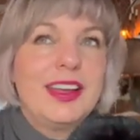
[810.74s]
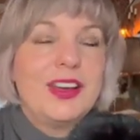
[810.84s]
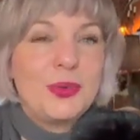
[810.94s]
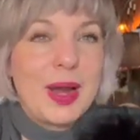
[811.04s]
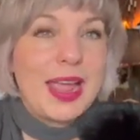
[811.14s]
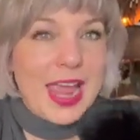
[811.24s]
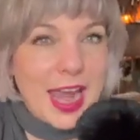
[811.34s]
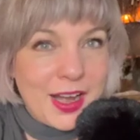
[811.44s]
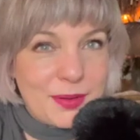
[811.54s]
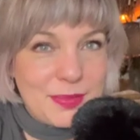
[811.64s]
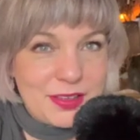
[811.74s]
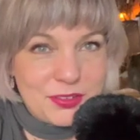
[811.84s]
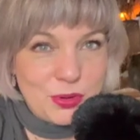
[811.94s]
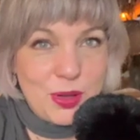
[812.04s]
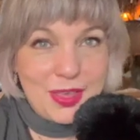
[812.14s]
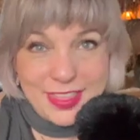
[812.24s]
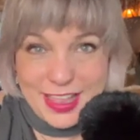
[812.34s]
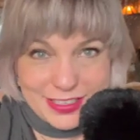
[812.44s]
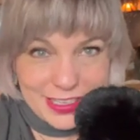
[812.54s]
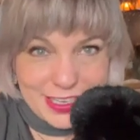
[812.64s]
gray hair makes you
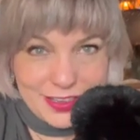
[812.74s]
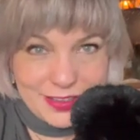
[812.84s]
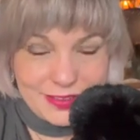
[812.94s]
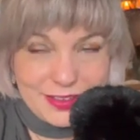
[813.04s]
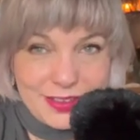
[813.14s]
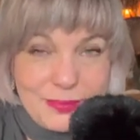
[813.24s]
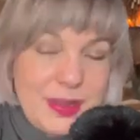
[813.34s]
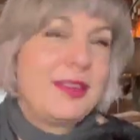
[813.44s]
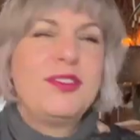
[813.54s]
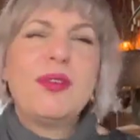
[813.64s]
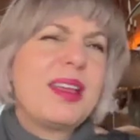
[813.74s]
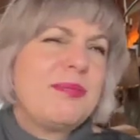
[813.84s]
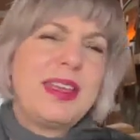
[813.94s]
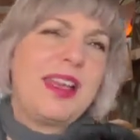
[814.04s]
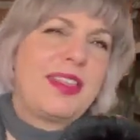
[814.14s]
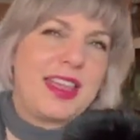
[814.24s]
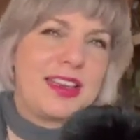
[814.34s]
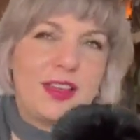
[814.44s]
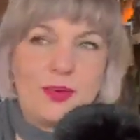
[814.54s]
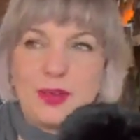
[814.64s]
authentic, because you can be
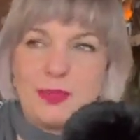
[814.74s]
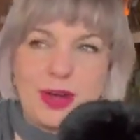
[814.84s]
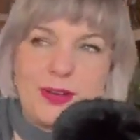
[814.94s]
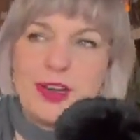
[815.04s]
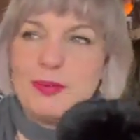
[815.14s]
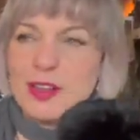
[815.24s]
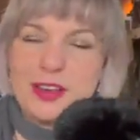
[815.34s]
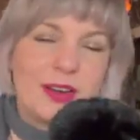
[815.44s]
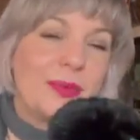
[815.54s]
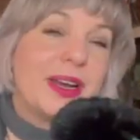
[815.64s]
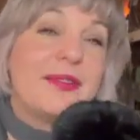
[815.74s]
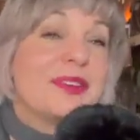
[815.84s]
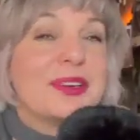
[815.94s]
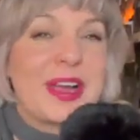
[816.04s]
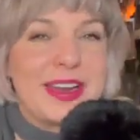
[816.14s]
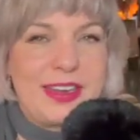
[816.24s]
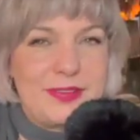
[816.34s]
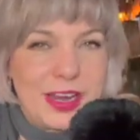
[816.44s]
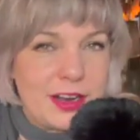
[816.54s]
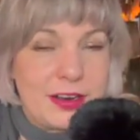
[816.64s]
authentic with brown hair, blonde hair, whatever kind of
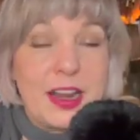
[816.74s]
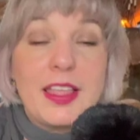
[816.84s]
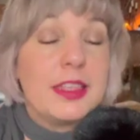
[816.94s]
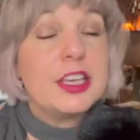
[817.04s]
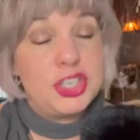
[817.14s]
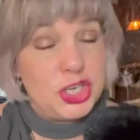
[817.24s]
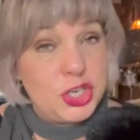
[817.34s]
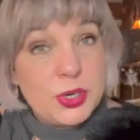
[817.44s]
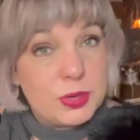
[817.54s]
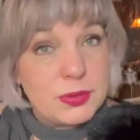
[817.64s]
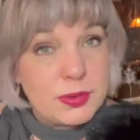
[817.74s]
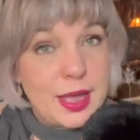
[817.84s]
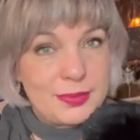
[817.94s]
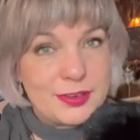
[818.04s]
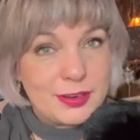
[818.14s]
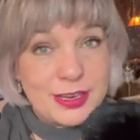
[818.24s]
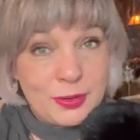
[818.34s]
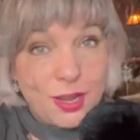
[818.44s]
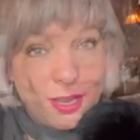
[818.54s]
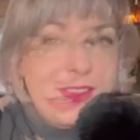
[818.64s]
hair that you absolutely want.
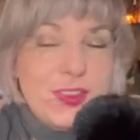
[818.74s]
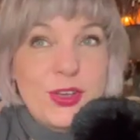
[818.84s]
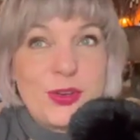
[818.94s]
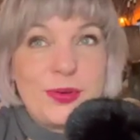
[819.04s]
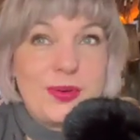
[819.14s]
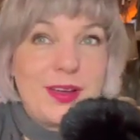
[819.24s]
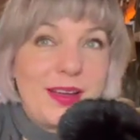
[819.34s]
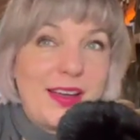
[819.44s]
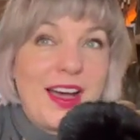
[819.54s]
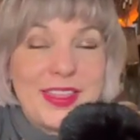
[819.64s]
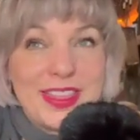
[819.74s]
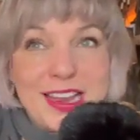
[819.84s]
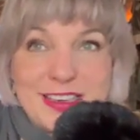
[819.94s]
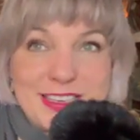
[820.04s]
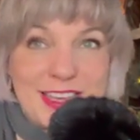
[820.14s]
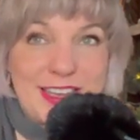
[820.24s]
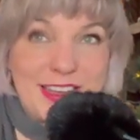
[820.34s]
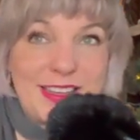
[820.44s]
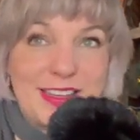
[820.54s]
What makes you authentic